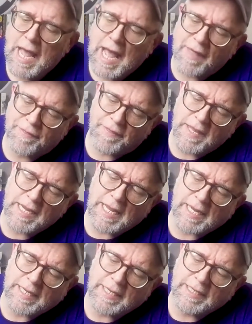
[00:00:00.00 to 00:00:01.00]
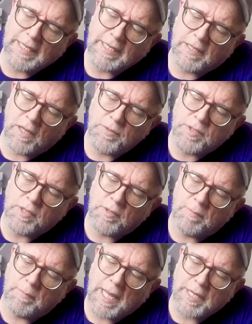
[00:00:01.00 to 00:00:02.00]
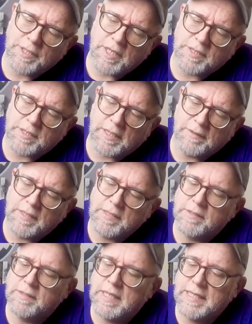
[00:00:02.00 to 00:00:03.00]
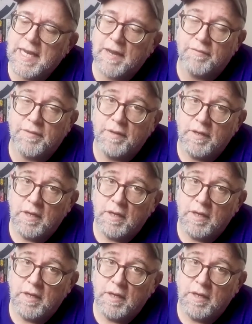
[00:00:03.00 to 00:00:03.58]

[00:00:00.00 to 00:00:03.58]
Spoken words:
I think I can get close to it by adjusting the depth